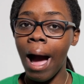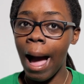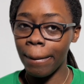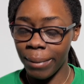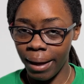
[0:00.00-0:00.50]

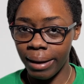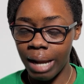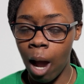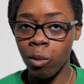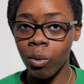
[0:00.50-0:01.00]
iPad.
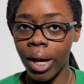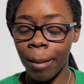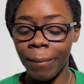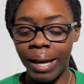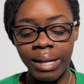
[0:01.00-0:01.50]
I would
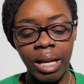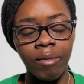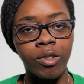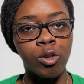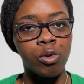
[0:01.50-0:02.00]
recommend
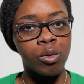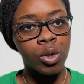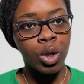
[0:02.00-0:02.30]
if you